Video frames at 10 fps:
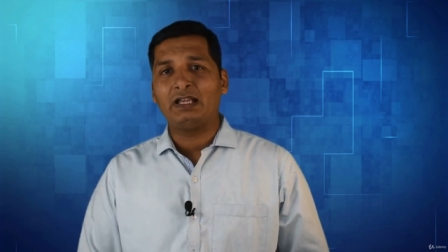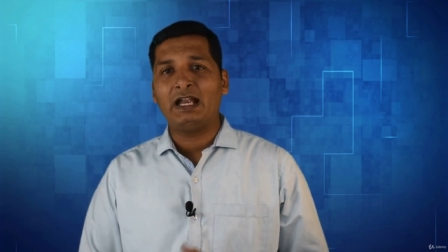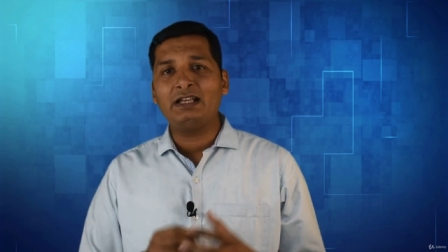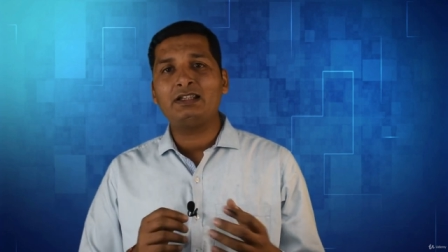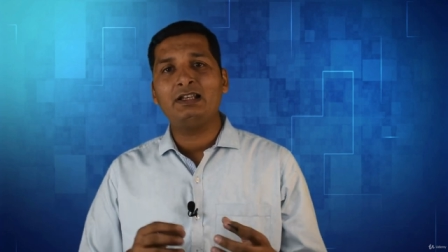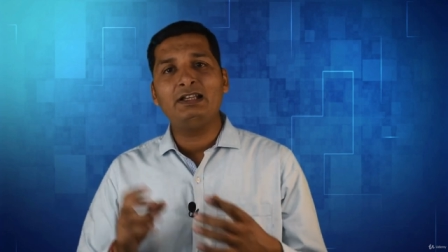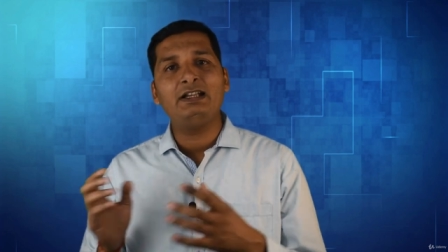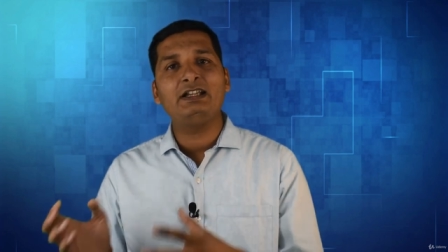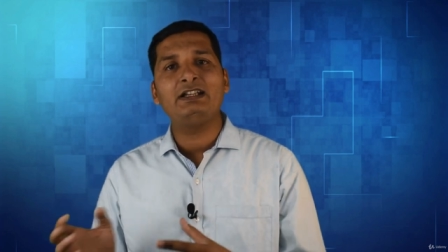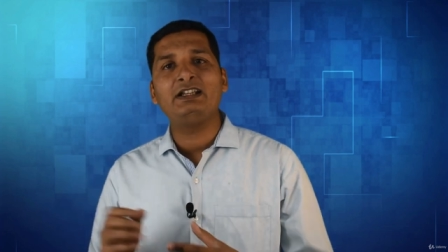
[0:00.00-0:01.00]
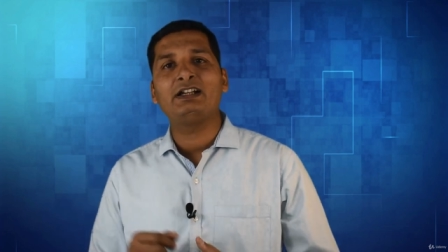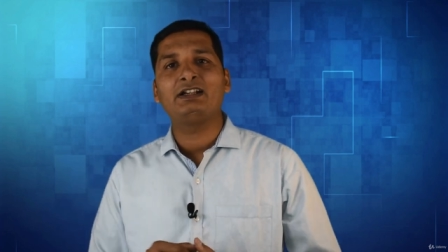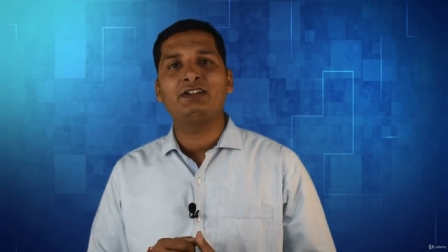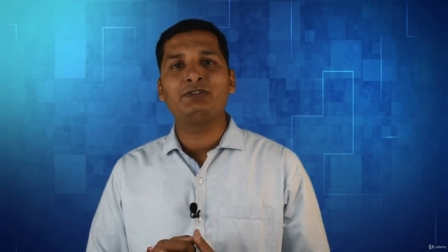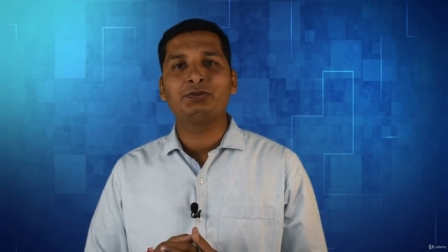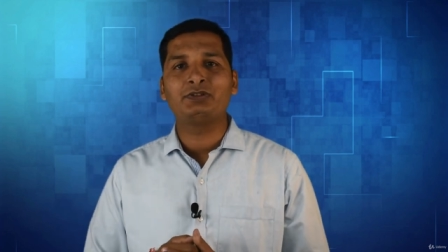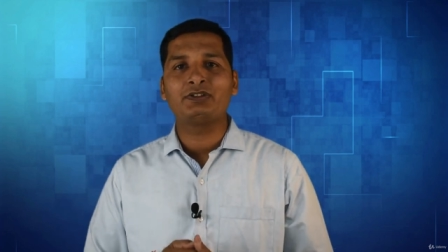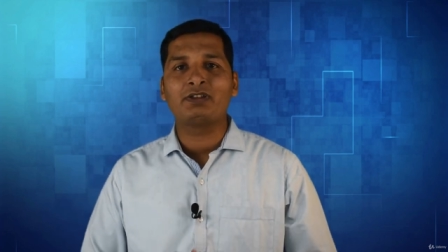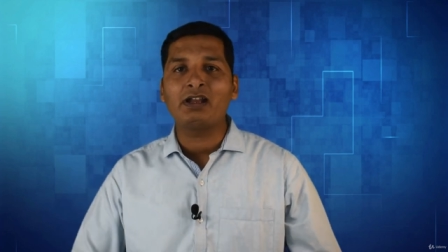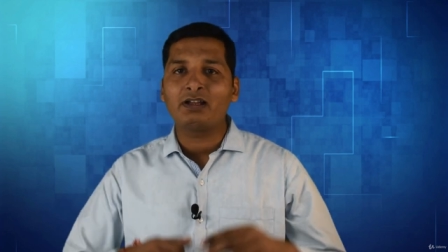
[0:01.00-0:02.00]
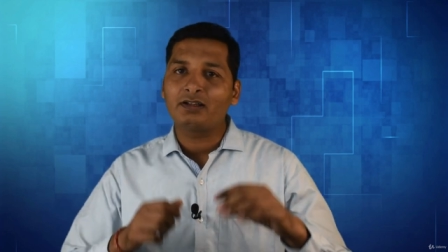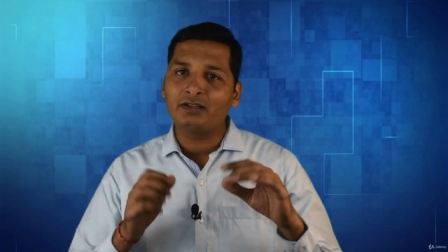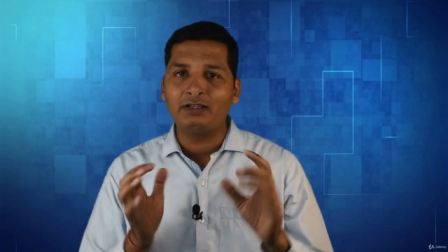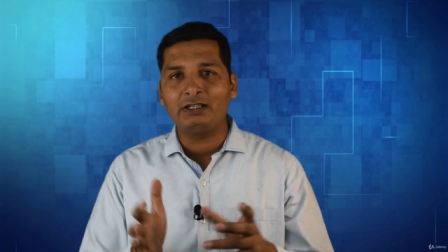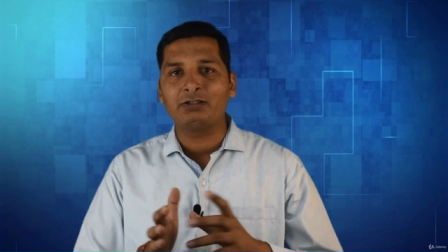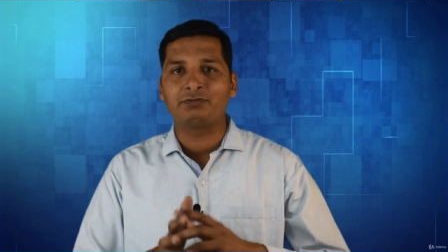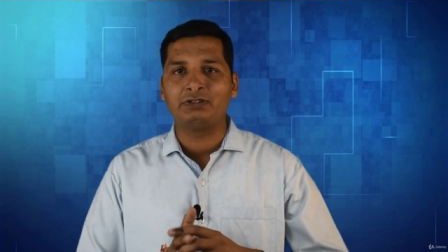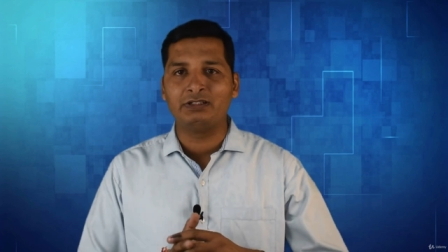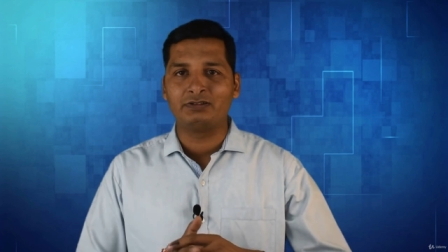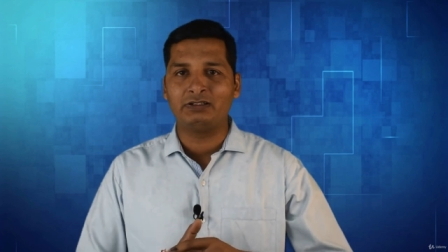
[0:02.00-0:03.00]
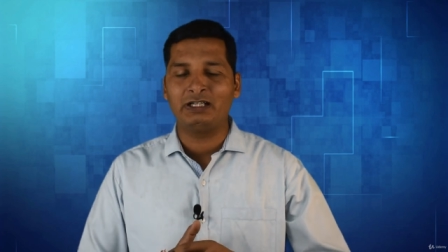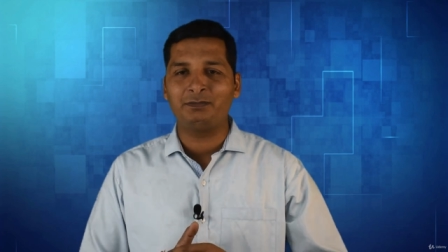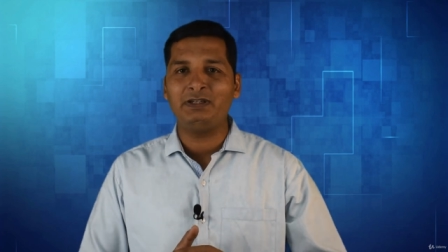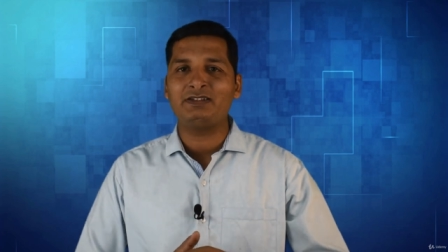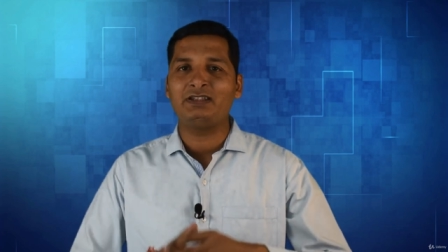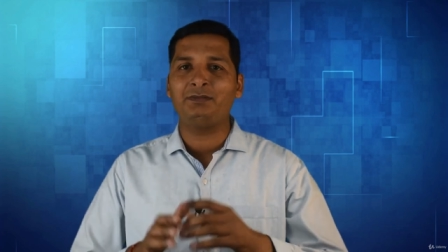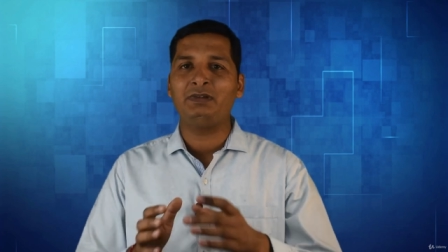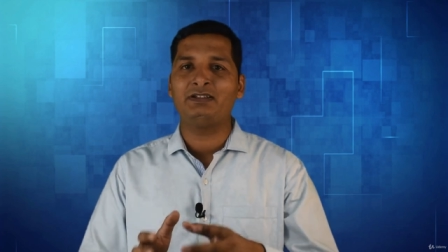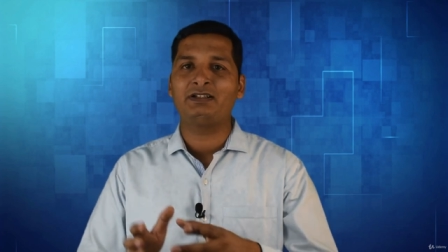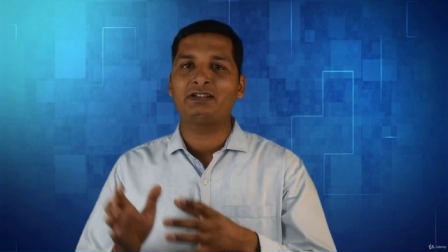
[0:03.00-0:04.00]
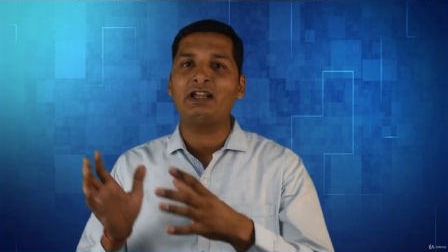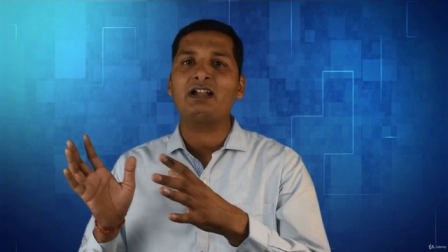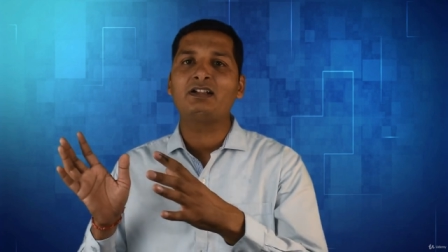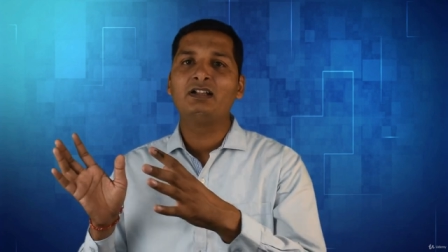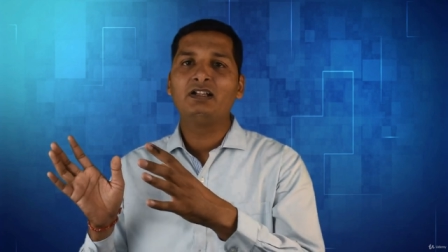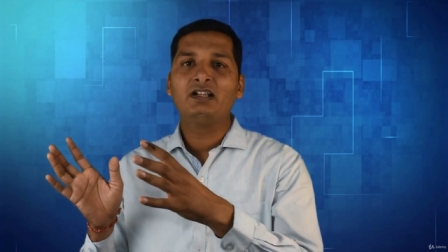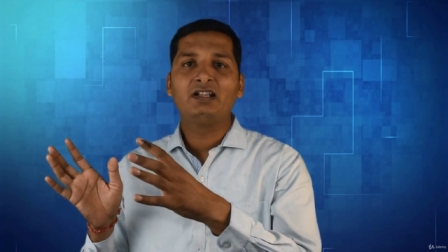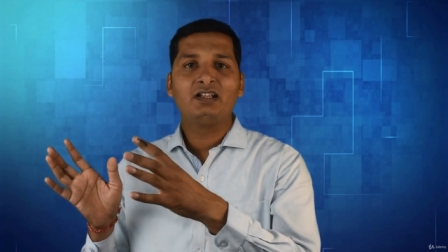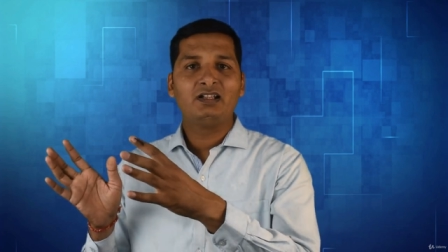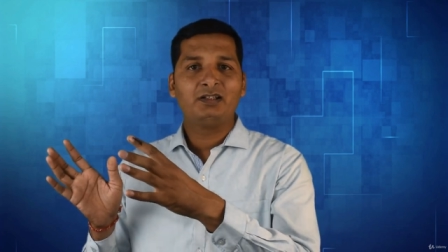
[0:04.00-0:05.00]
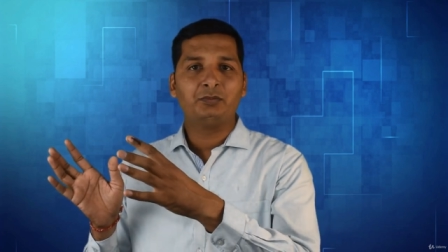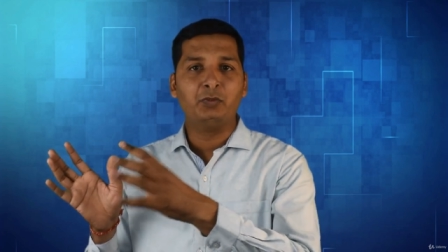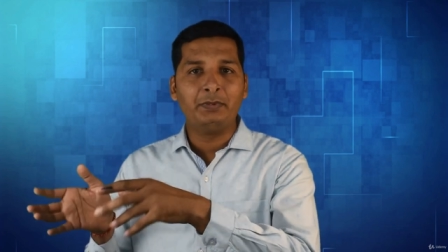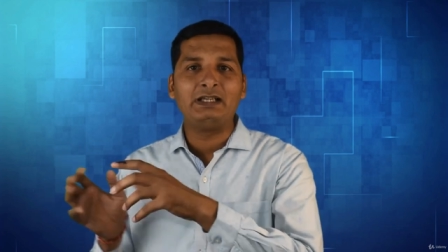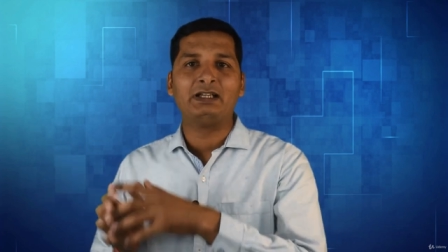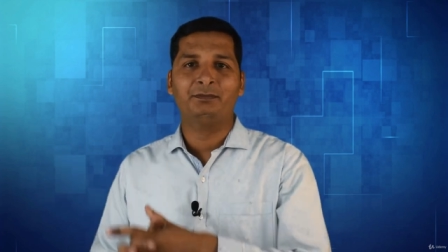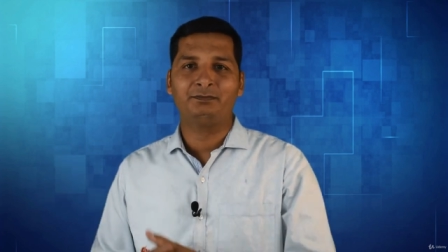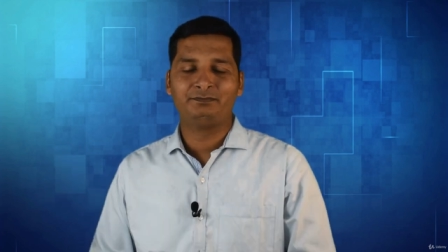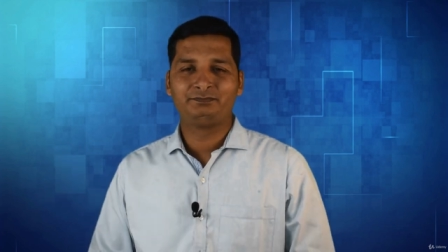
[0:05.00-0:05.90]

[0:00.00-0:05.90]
and the leading indicators uses the rate of change. That means they measure the momentum.